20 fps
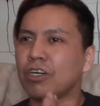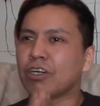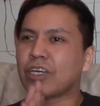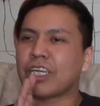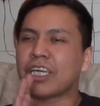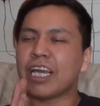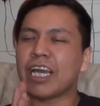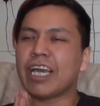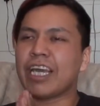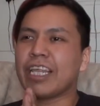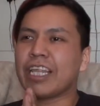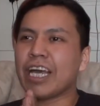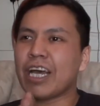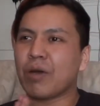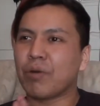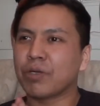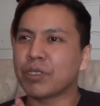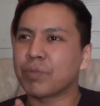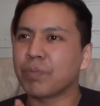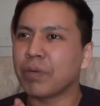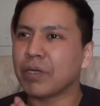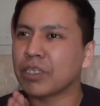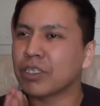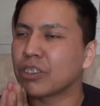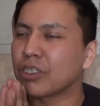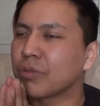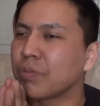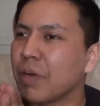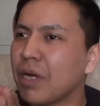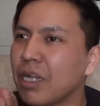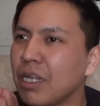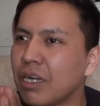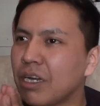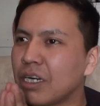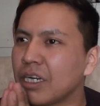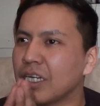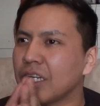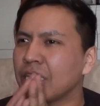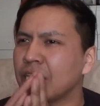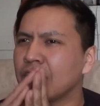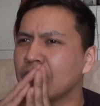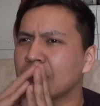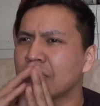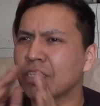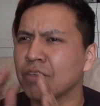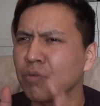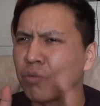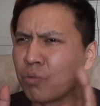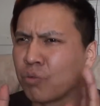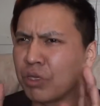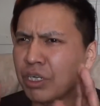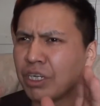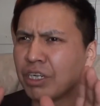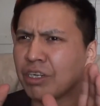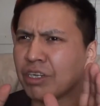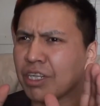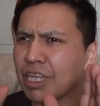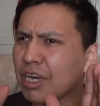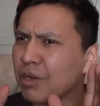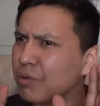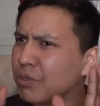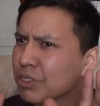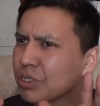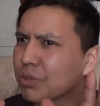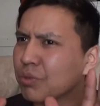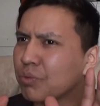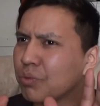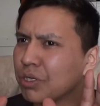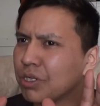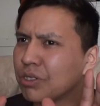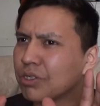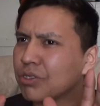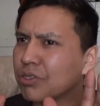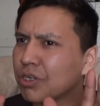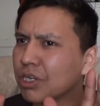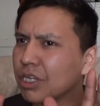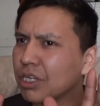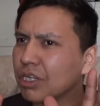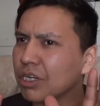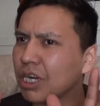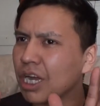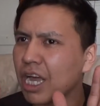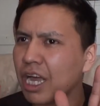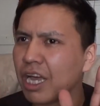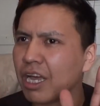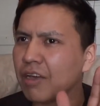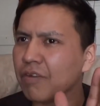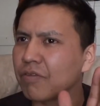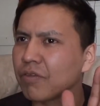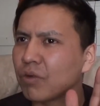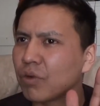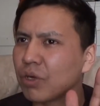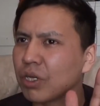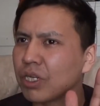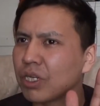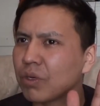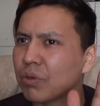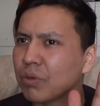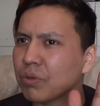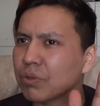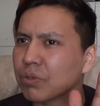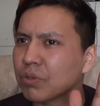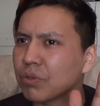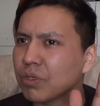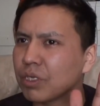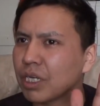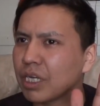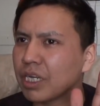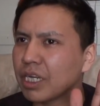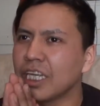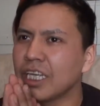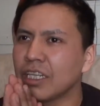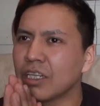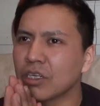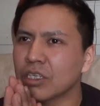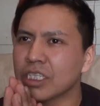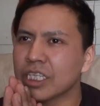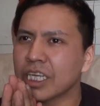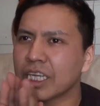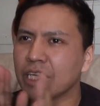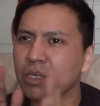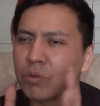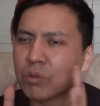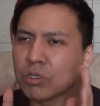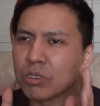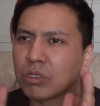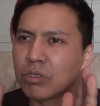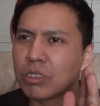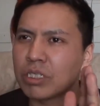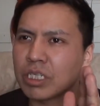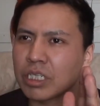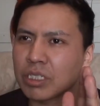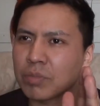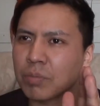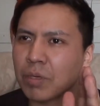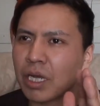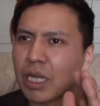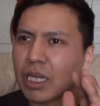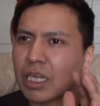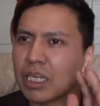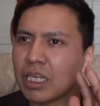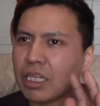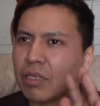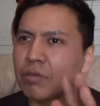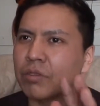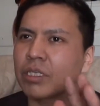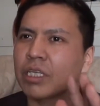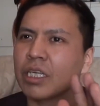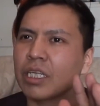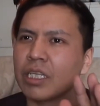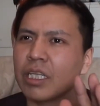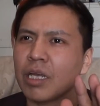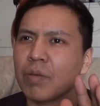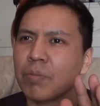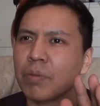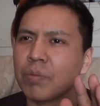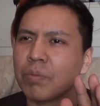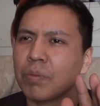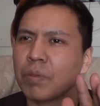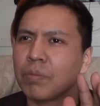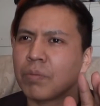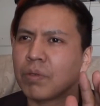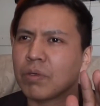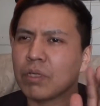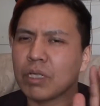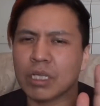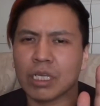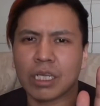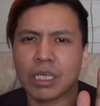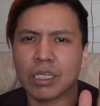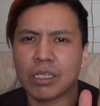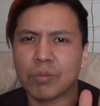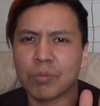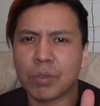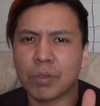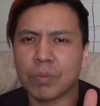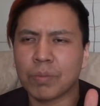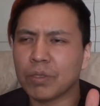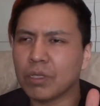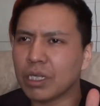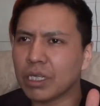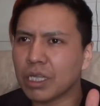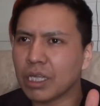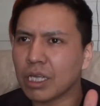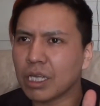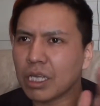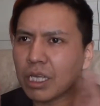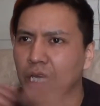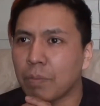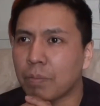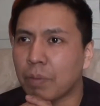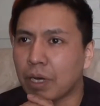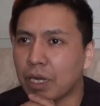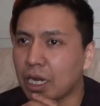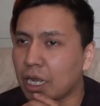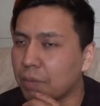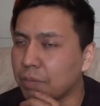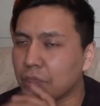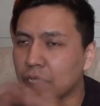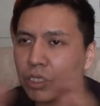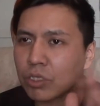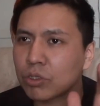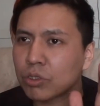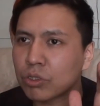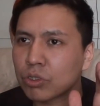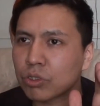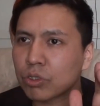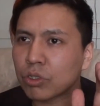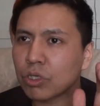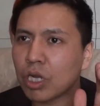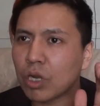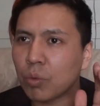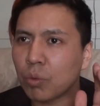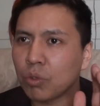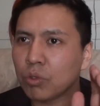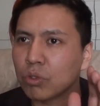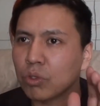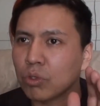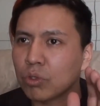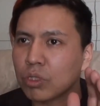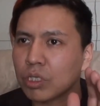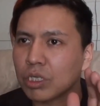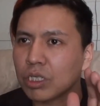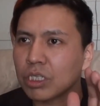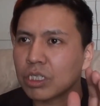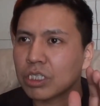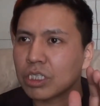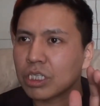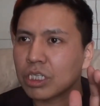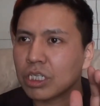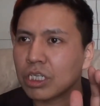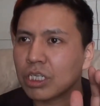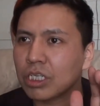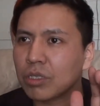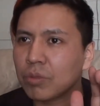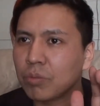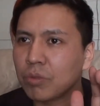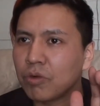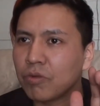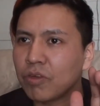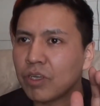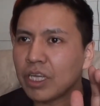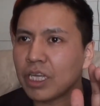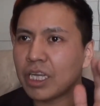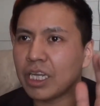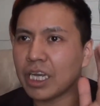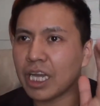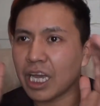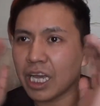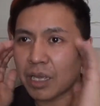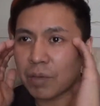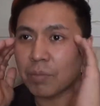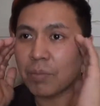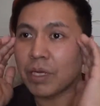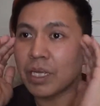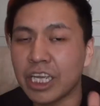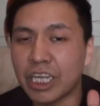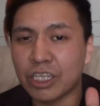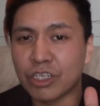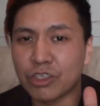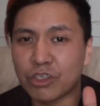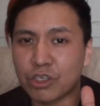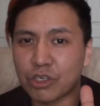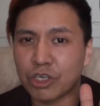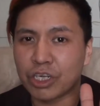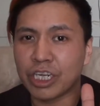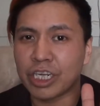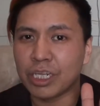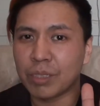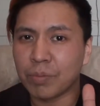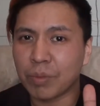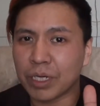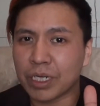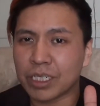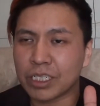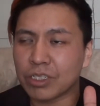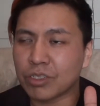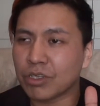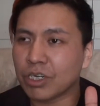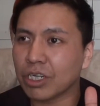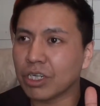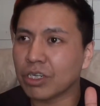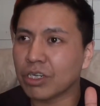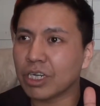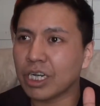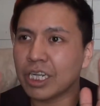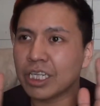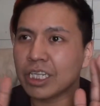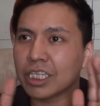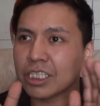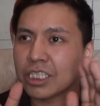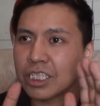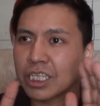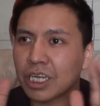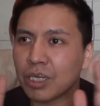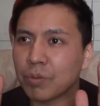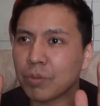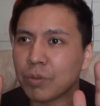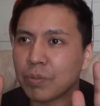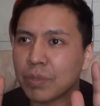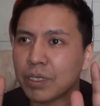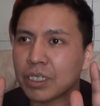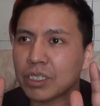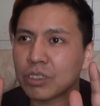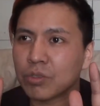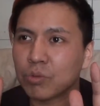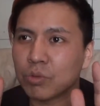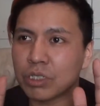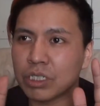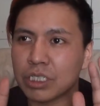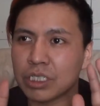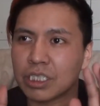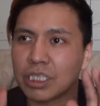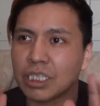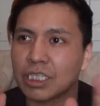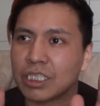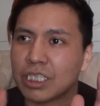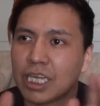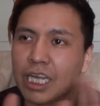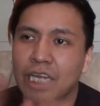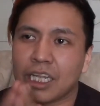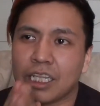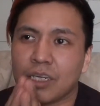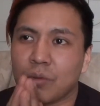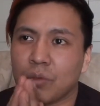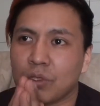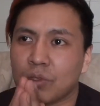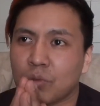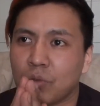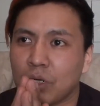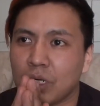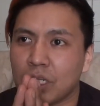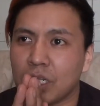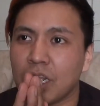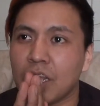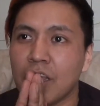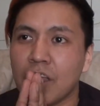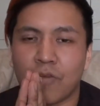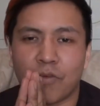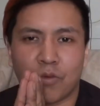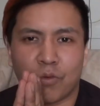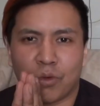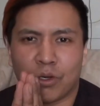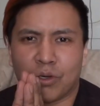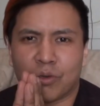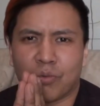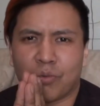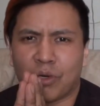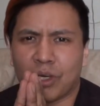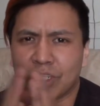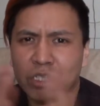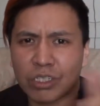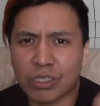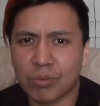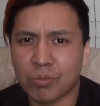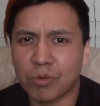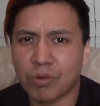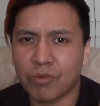Okay, that was Buster's Malheart, and it's a weird... That was a weird trailer. I have no idea what was going on. He looks like he was losing his mind, and he was kidnapping people and killing people, I think. But I'm not too sure. I won't know till I see the movie, and I am intrigued by this trailer. It doesn't tell me much, which is exactly what you want if you want to watch the